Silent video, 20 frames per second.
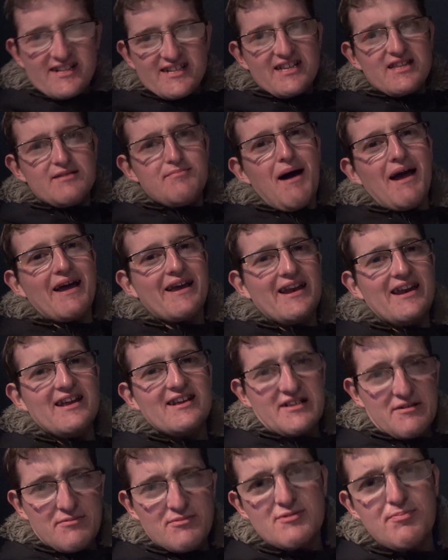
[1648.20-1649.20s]
see the
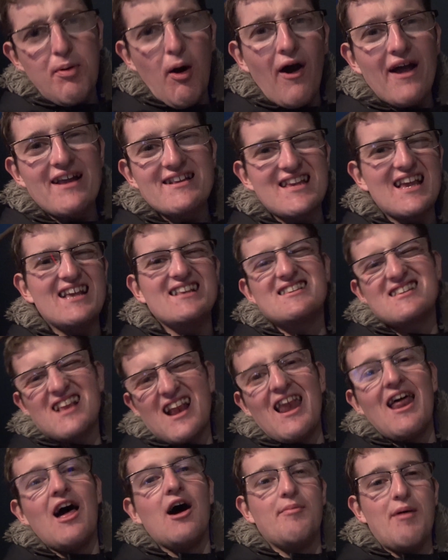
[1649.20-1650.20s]
mechanisms, but it's a
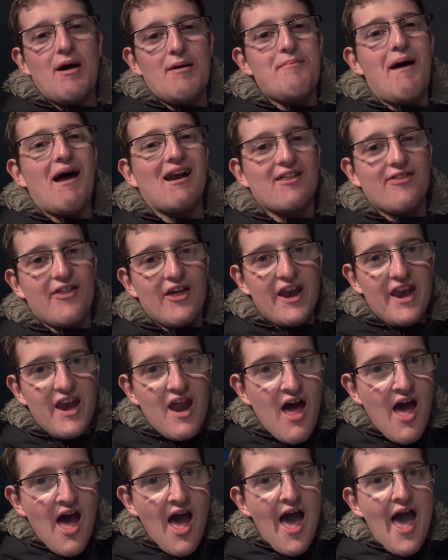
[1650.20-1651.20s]
little bit better than
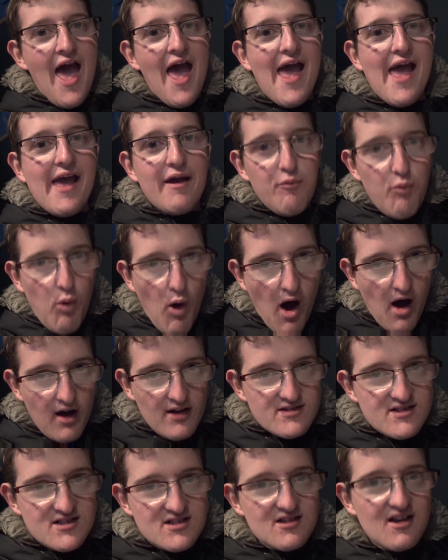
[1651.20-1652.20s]
it
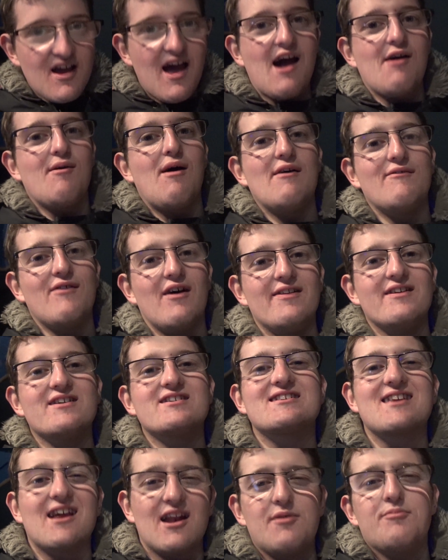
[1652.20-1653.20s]
was. However, there's
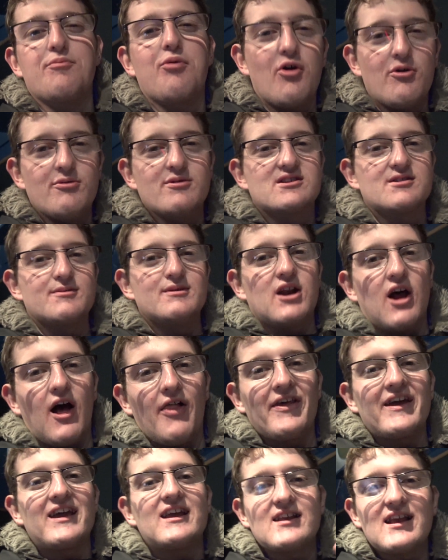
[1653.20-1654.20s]
still improvements to be done.
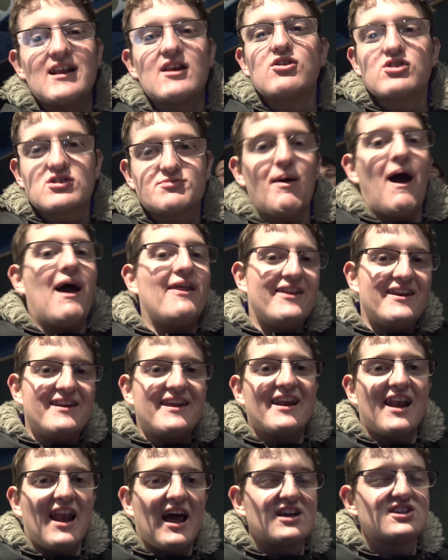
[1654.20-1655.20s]
I think it looks better than it
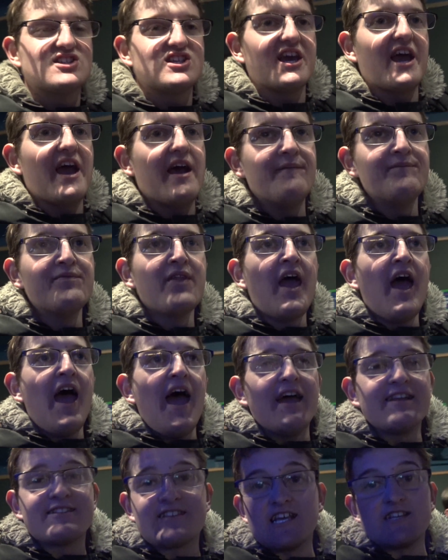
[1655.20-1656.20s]
did last year.
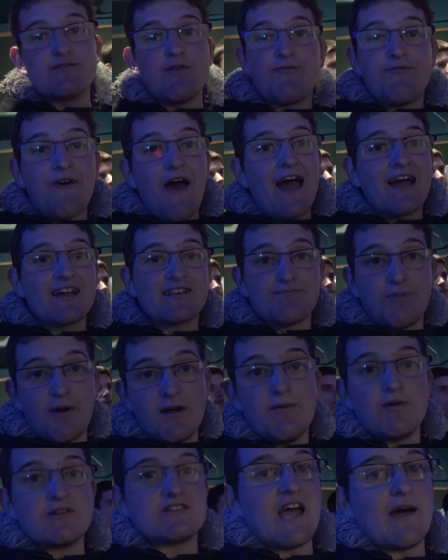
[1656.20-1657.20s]
In terms of effects, pretty
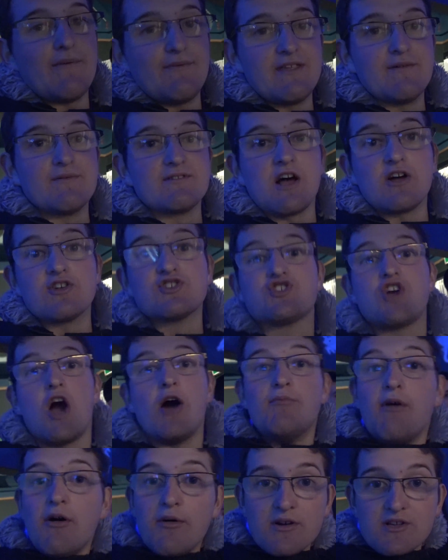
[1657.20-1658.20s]
much everything was on.
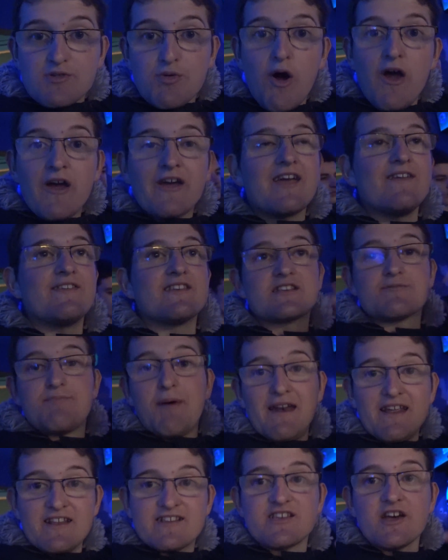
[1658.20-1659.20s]
Trommel was working, the
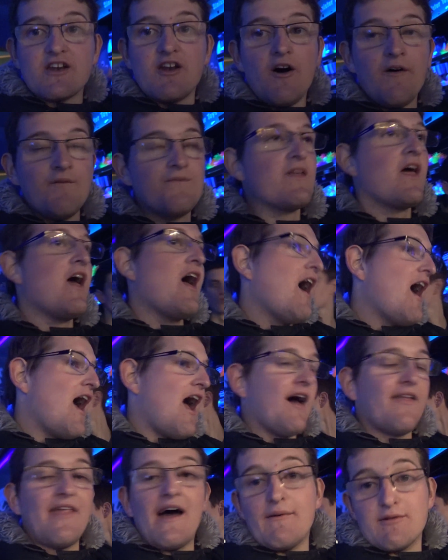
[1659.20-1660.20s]
spinning tunnel.
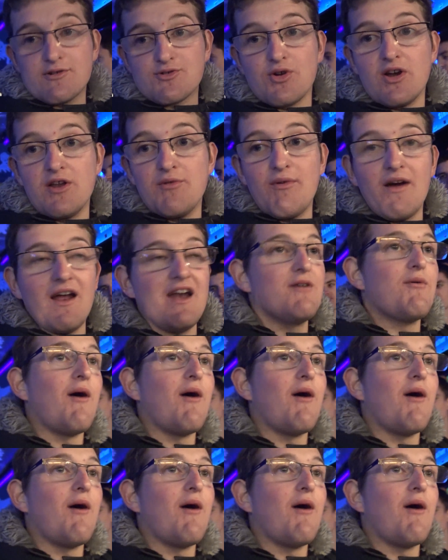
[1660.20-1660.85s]
That was running really